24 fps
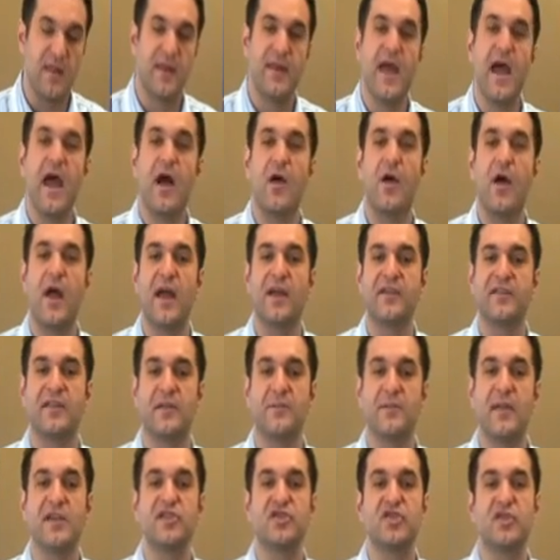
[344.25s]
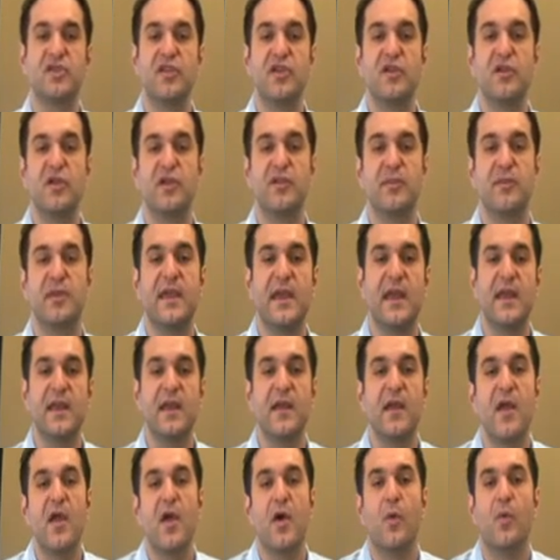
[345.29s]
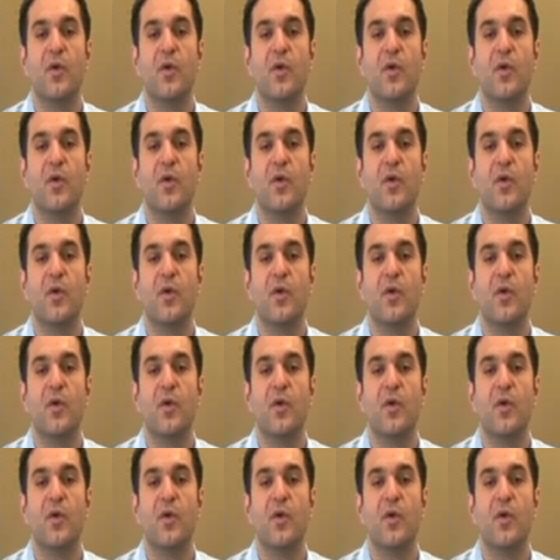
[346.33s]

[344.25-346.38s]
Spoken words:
Now, as I'd mentioned to you at the beginning,